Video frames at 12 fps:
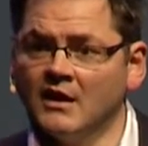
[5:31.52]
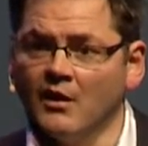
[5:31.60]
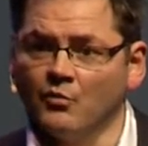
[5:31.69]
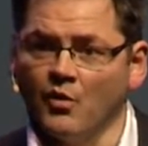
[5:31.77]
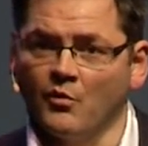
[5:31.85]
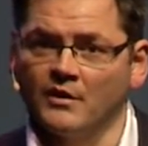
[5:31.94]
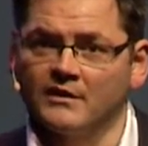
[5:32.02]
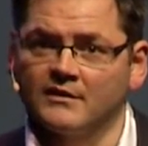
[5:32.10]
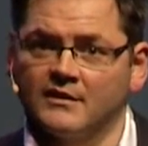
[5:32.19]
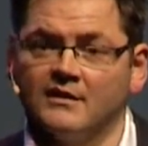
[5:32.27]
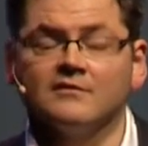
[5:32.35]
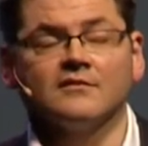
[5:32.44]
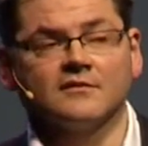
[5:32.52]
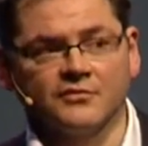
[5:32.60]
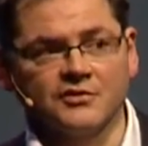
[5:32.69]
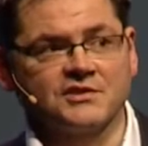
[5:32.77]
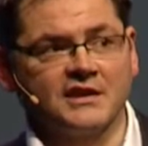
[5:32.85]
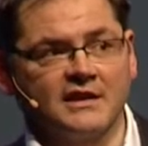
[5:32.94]
And what we didn't
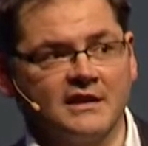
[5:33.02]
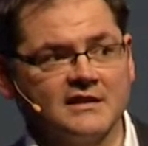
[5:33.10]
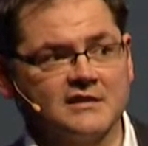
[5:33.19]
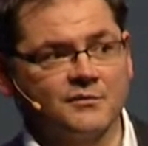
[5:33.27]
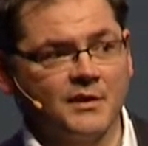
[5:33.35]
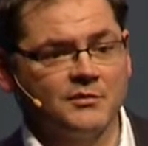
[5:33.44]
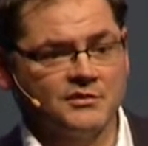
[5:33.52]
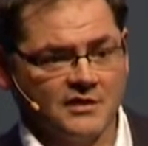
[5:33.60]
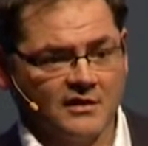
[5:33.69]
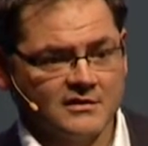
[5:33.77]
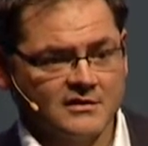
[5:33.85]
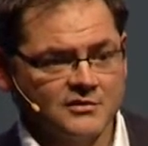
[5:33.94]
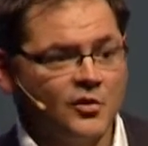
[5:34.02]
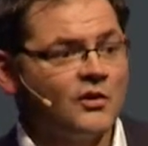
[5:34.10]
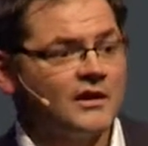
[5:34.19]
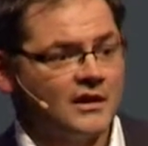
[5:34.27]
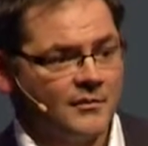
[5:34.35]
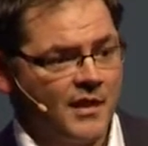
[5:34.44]
foresee is that people started
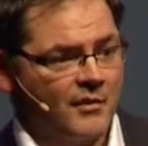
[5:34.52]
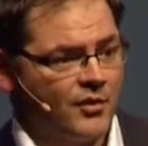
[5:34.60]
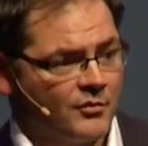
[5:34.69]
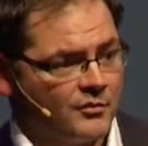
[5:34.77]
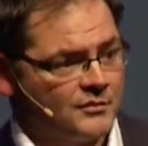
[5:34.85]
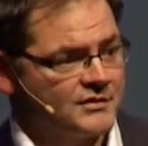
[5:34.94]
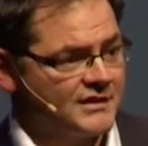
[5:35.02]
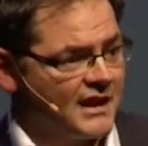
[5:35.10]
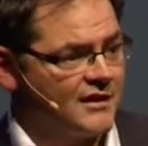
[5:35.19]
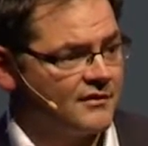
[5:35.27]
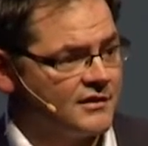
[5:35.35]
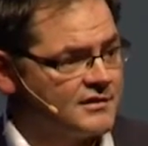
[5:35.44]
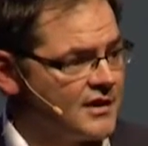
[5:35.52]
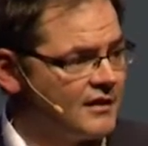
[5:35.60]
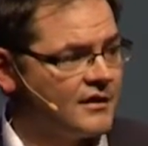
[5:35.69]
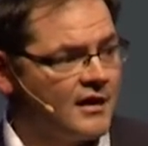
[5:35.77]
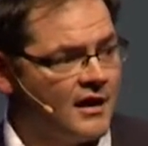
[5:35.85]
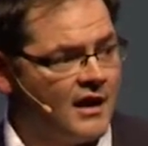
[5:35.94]
talking about problems together and said,
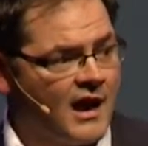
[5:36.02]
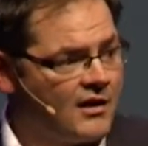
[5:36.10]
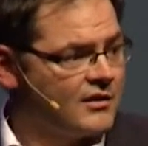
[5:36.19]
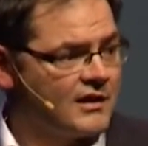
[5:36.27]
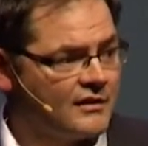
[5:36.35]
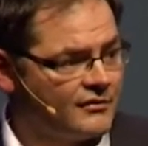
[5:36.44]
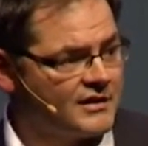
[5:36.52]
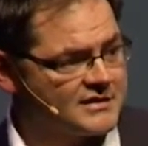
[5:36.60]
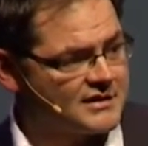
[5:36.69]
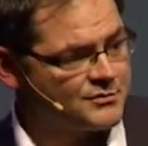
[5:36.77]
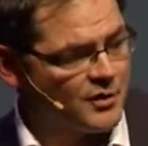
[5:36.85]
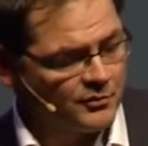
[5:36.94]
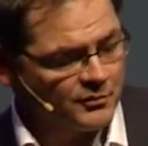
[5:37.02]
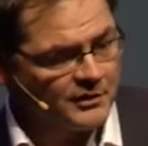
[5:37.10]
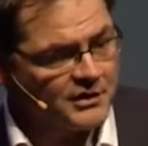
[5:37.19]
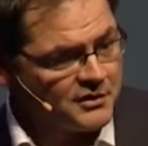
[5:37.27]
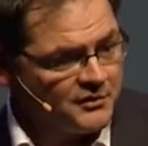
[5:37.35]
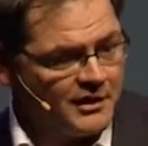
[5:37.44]
how can I fix this problem?
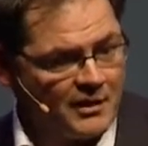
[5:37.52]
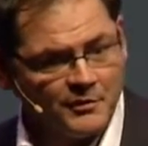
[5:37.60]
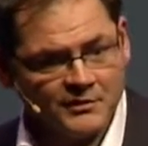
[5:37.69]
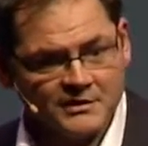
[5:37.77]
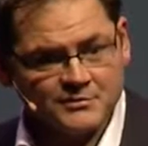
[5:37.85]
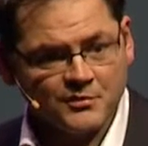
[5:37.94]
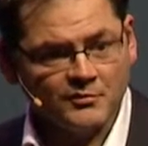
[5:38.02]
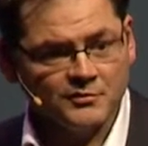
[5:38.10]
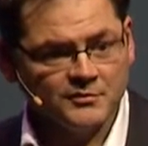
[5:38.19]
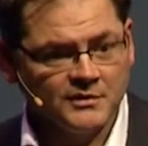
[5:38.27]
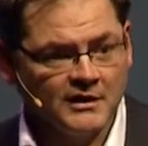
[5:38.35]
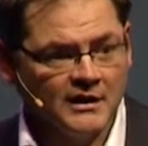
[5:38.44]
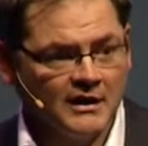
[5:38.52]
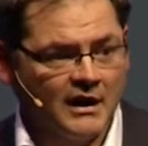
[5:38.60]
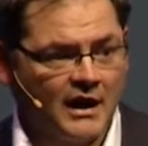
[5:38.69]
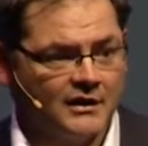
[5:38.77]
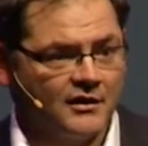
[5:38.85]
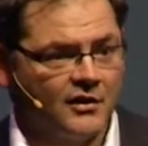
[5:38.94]
Can you help me with this problem?
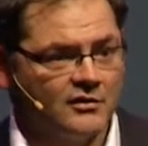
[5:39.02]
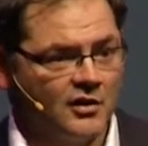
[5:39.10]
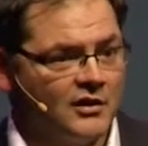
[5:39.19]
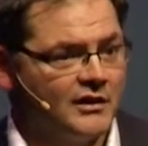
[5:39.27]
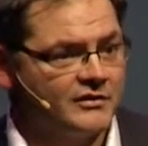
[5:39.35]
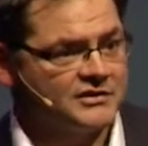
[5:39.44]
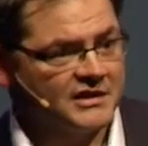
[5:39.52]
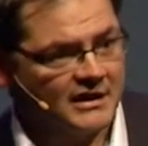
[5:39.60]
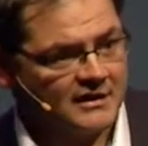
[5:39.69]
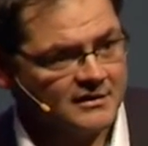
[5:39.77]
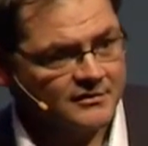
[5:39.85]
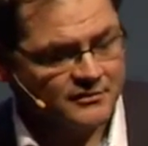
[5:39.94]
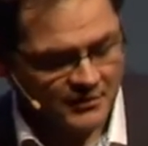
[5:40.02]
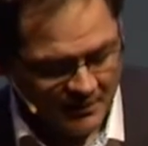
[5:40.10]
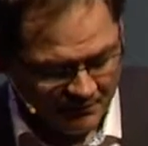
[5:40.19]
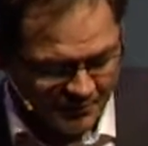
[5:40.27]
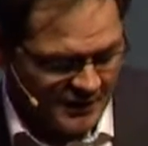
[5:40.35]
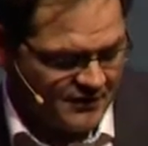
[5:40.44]
And our low-level tickets,
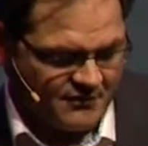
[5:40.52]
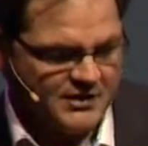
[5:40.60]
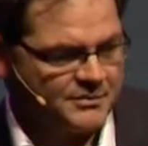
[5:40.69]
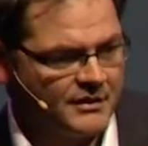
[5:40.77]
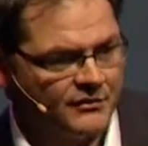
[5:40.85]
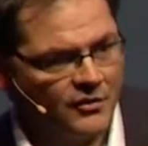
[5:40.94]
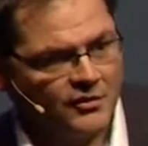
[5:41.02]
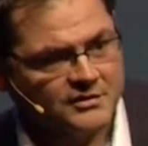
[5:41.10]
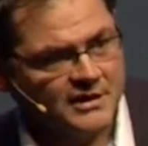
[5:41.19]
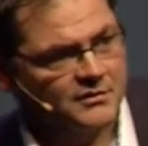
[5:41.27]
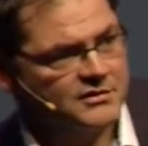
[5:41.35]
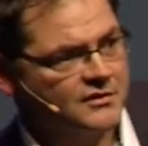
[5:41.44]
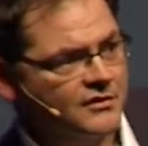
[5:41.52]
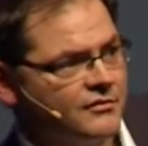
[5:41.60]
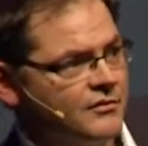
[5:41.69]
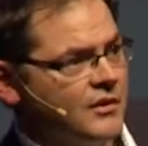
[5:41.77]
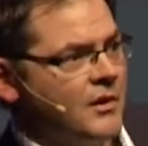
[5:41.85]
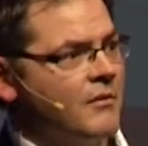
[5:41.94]
like P3s, P4s, they were sort of
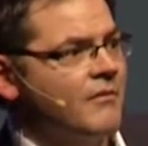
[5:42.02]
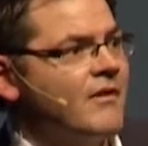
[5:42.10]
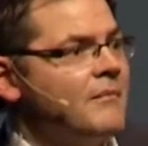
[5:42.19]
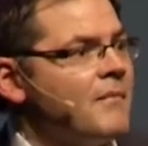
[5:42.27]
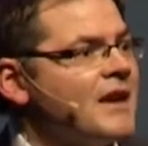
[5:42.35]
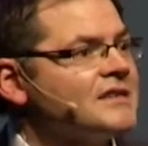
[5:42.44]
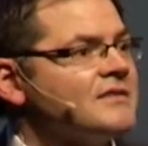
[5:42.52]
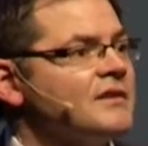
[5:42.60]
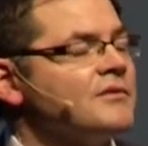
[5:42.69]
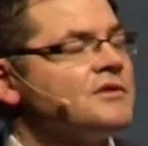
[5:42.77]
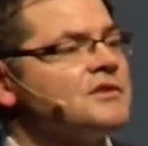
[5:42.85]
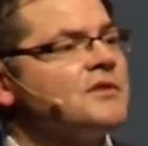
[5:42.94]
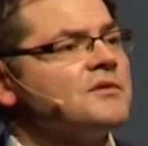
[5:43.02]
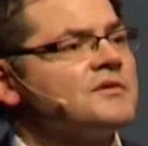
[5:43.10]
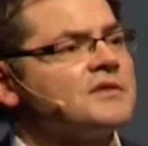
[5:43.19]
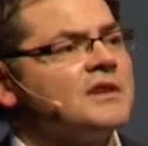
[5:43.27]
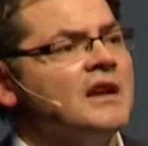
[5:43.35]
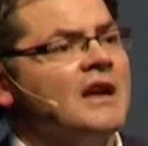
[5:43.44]
massively
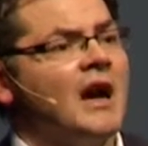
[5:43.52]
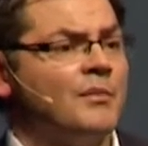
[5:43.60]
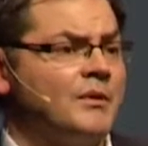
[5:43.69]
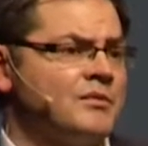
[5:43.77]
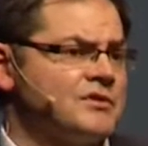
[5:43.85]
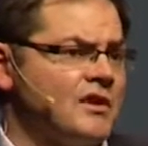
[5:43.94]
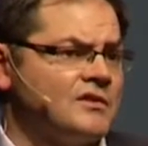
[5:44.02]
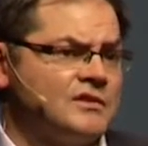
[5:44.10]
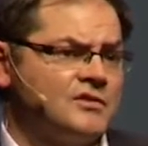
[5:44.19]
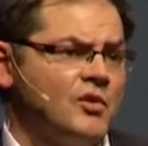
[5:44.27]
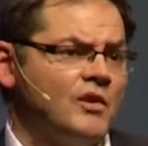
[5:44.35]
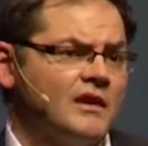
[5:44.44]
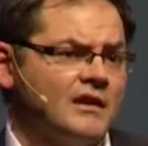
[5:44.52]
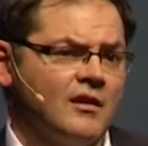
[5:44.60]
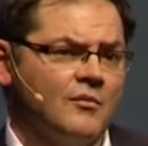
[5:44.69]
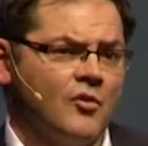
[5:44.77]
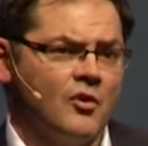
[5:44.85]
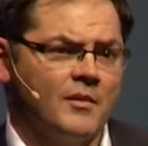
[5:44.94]
reduced, and people started talking a
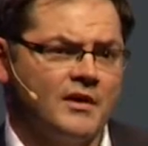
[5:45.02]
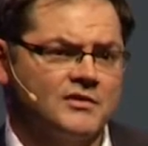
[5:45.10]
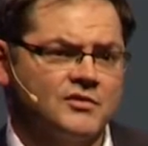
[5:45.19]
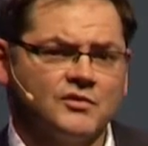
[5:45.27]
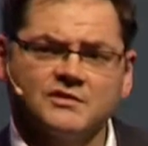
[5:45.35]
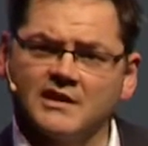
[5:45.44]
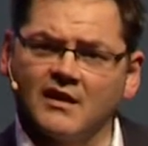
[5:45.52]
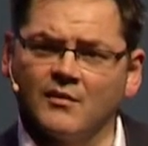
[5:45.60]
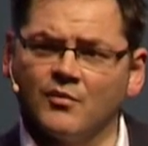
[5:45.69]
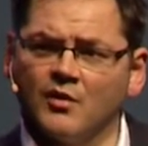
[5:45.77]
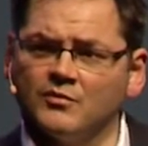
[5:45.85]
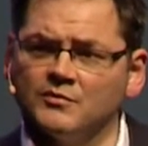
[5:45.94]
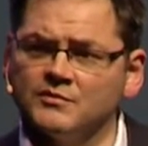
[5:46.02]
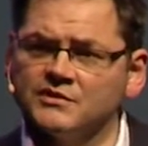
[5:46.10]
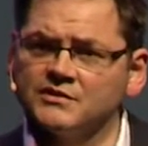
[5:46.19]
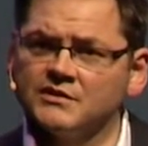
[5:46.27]
lot more about sorting out their problems.